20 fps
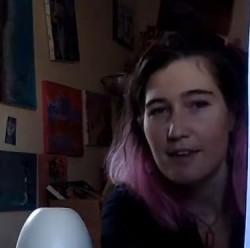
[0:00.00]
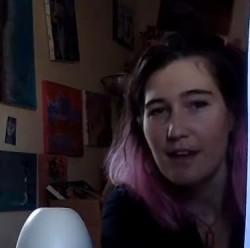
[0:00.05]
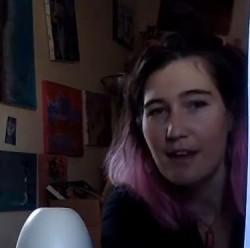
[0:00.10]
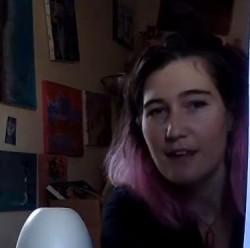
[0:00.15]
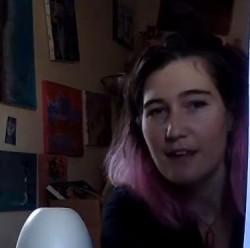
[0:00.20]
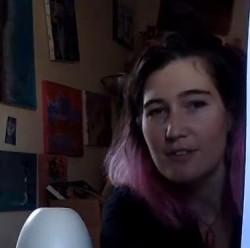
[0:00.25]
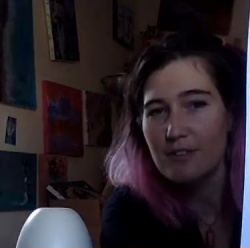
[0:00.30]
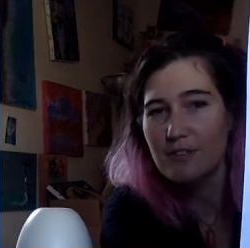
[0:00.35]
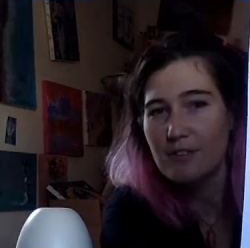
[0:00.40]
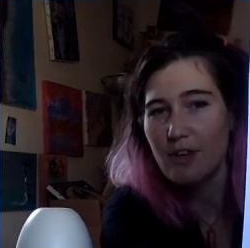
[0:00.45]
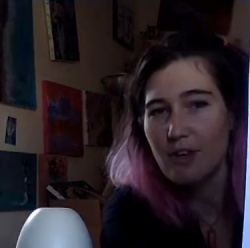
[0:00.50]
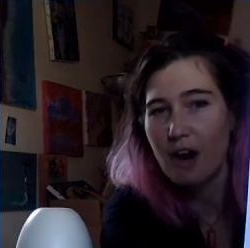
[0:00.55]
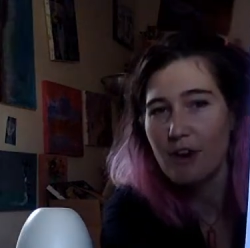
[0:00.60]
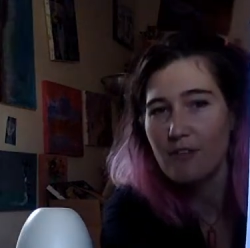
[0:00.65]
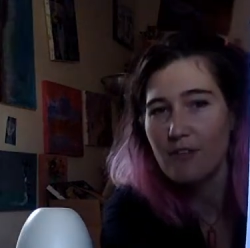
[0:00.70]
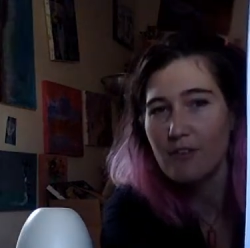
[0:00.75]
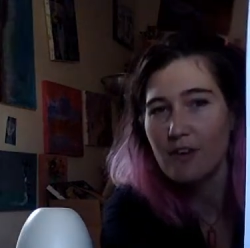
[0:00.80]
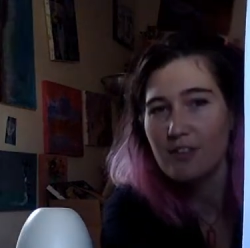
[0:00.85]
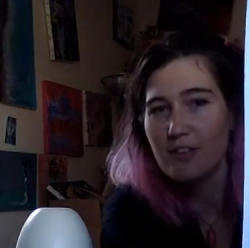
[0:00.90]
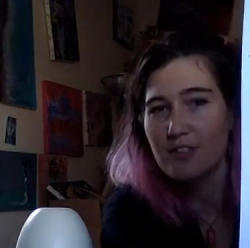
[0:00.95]
a
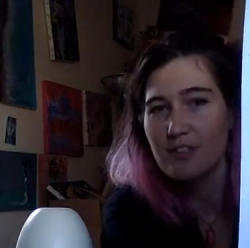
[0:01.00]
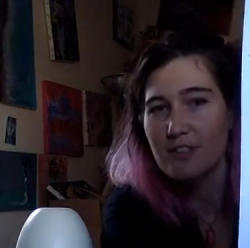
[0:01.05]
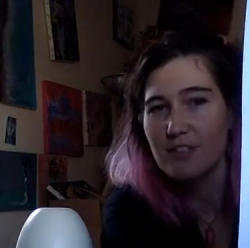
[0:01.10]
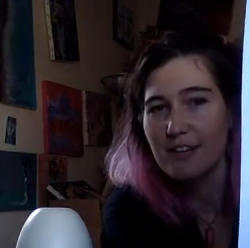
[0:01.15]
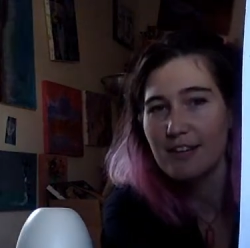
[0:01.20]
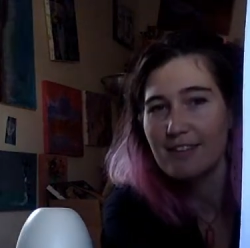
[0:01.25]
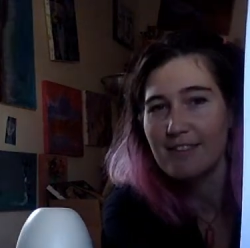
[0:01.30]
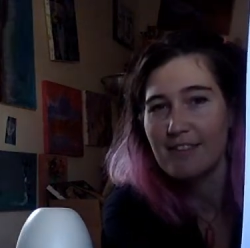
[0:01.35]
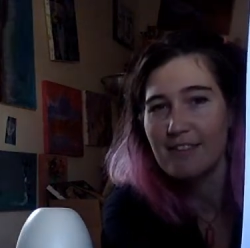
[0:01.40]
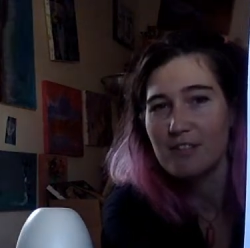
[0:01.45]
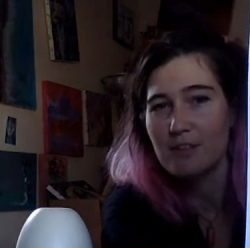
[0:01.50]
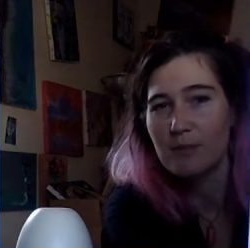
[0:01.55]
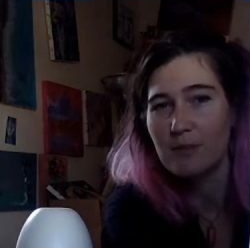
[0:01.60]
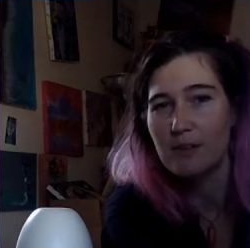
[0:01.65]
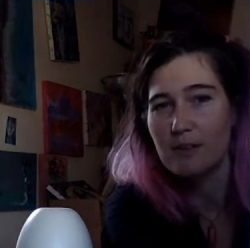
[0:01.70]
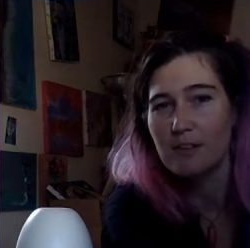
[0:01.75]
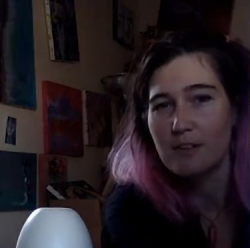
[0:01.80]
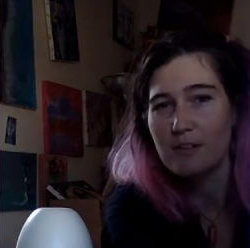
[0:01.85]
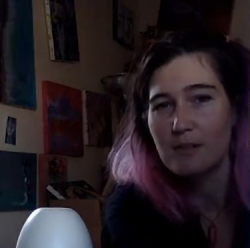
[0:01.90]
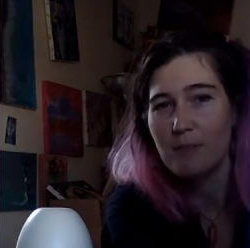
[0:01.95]
starfish like this
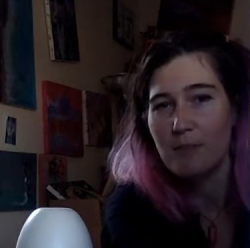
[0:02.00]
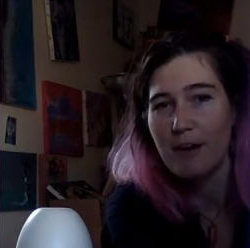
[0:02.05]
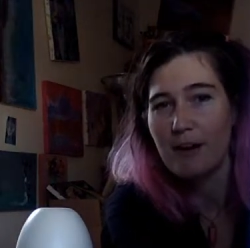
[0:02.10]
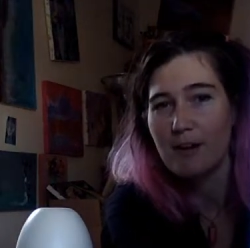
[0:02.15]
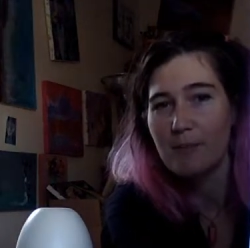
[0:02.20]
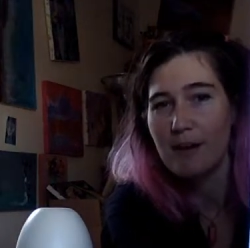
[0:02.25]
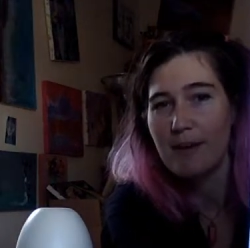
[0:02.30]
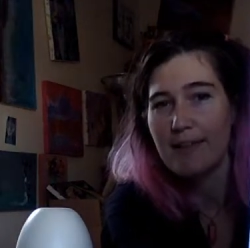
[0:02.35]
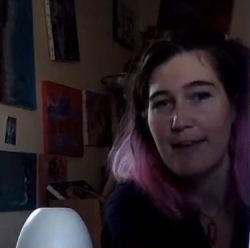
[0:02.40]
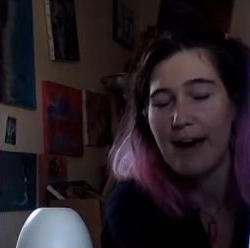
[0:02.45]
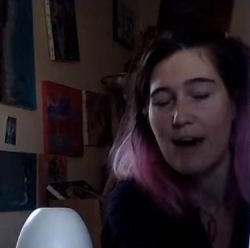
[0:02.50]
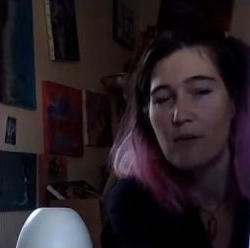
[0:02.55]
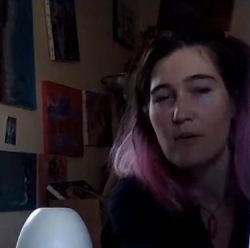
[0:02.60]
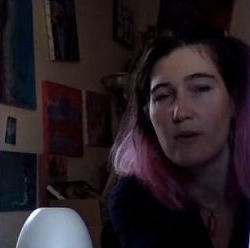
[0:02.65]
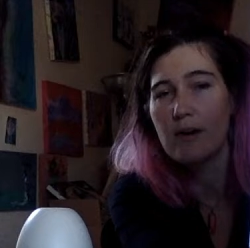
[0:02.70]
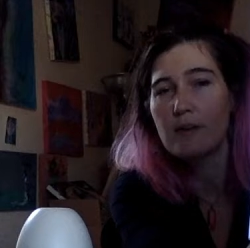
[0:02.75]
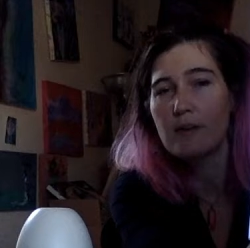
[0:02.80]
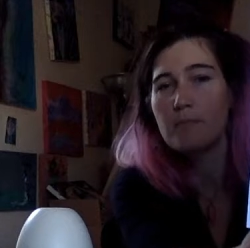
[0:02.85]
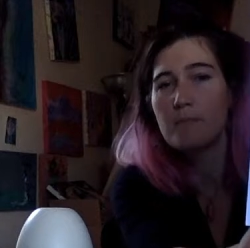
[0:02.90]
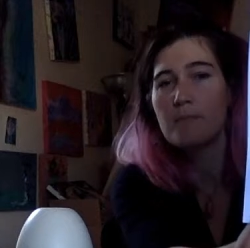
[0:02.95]
one, inspired by that
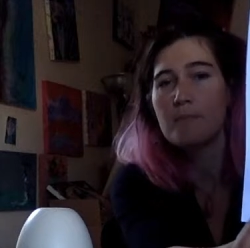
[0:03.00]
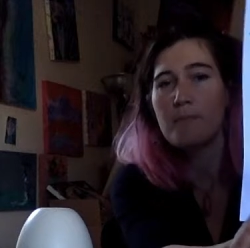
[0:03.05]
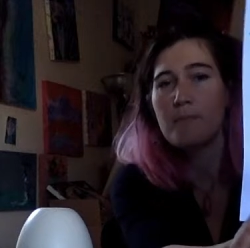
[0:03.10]
one.